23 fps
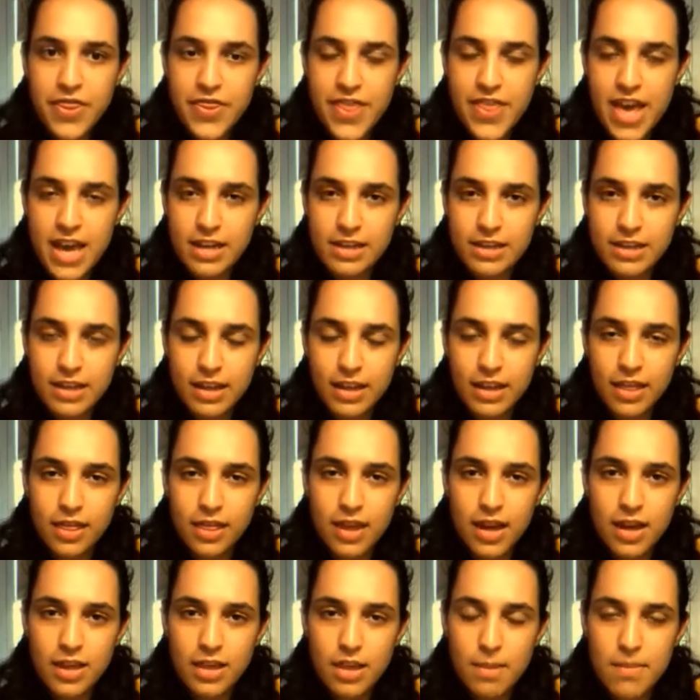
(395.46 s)
Sixth
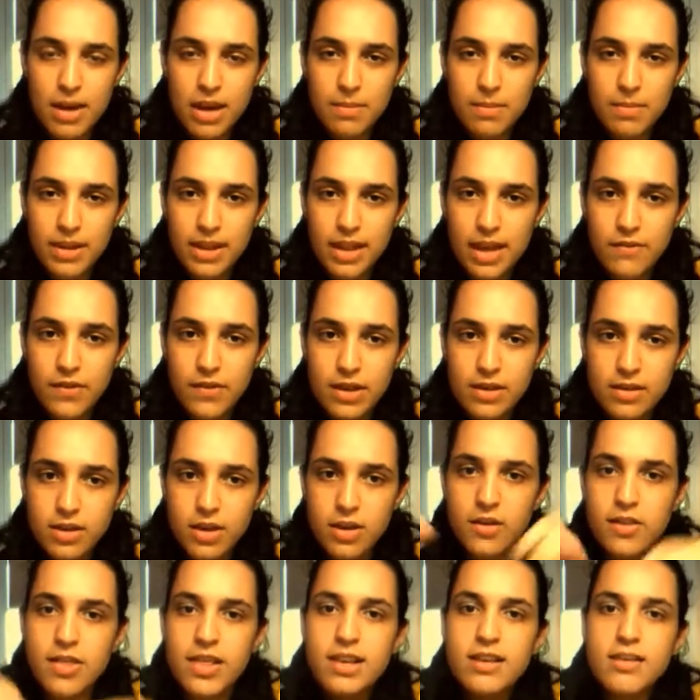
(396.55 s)
thing that made my life
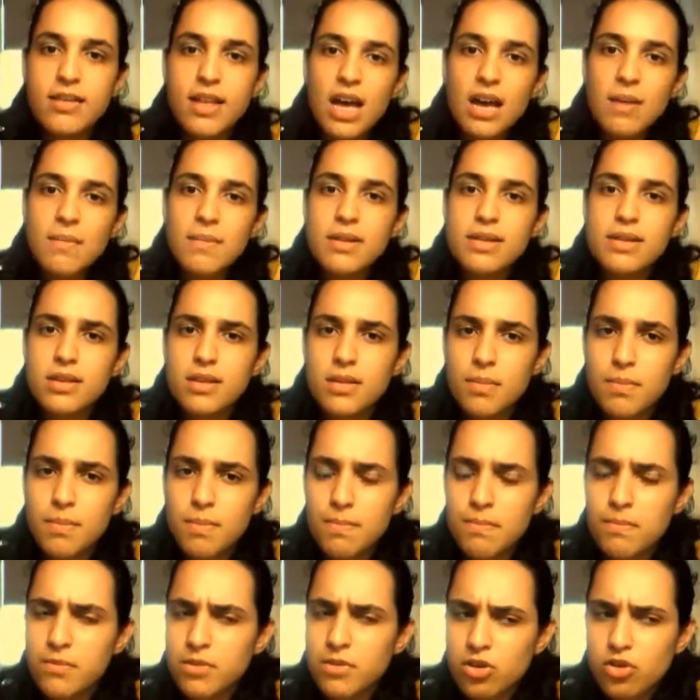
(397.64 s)
easier, this time it's
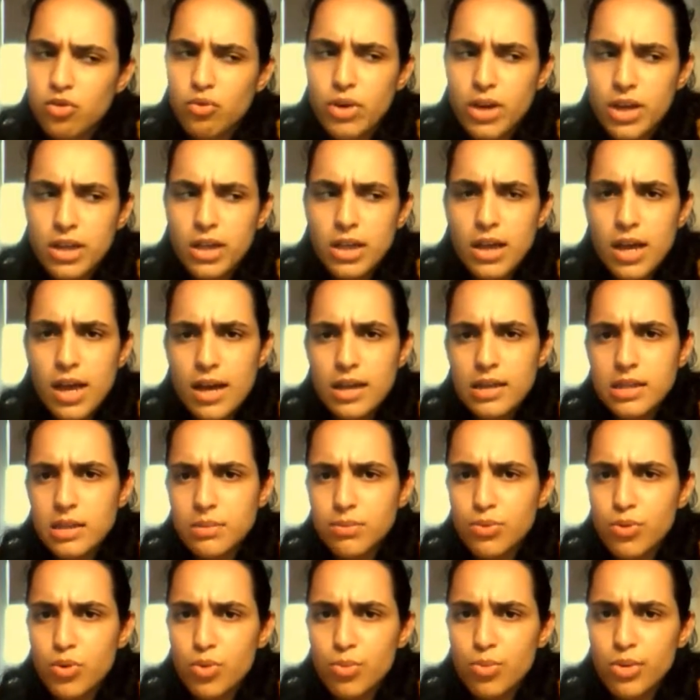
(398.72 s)
strictly as a
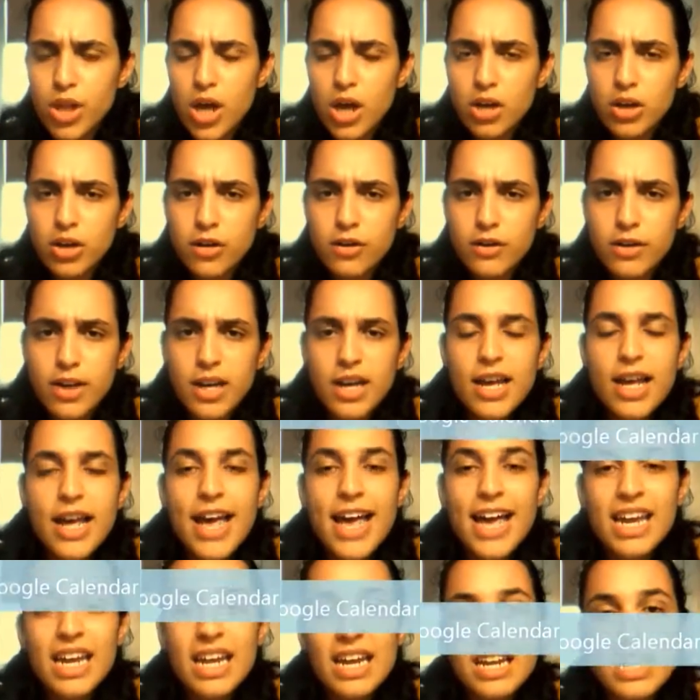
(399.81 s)
book blogger,
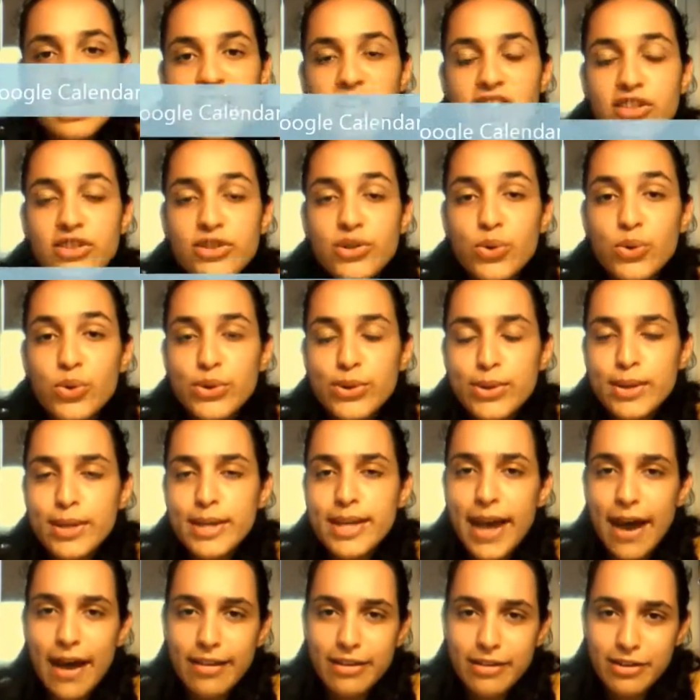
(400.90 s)
and it is Google
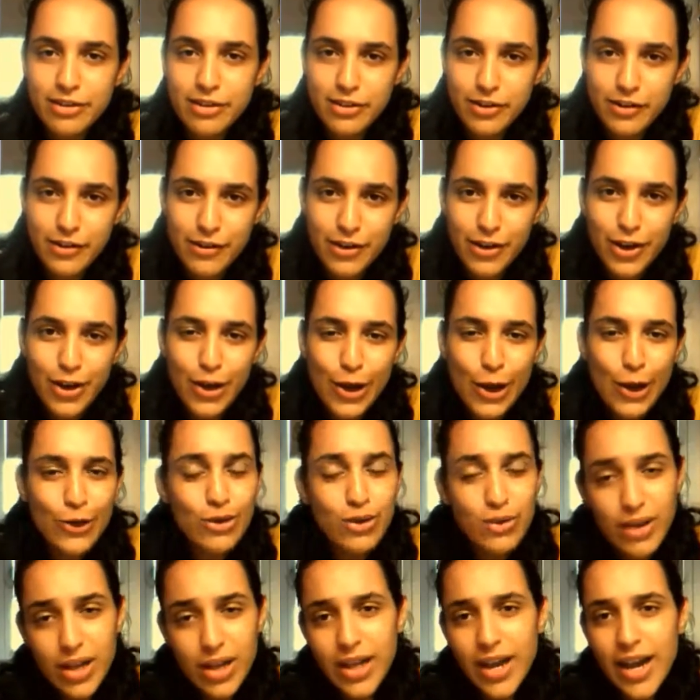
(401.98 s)
Calendar.
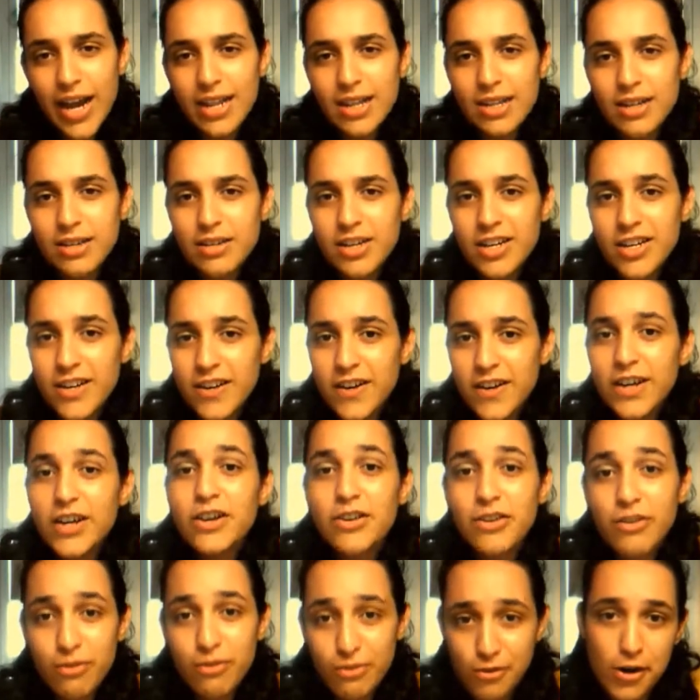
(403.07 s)
Google Calendar,
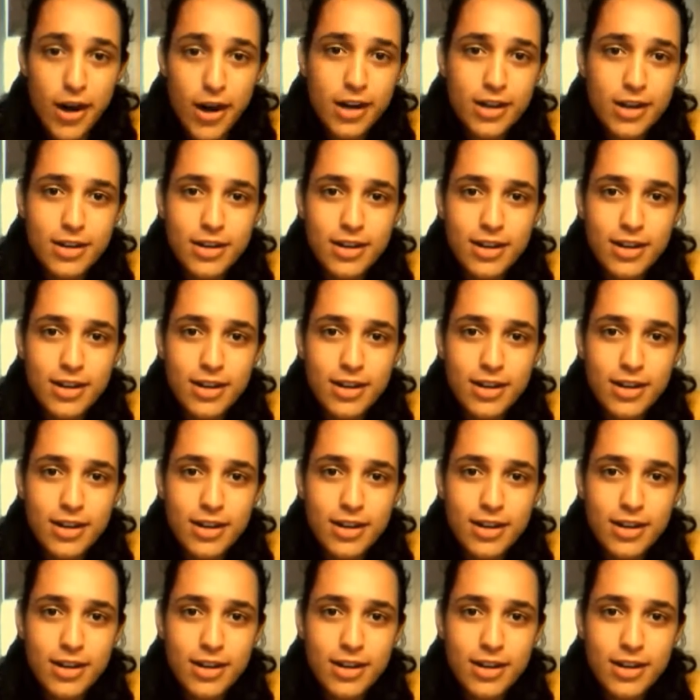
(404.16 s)
you rock.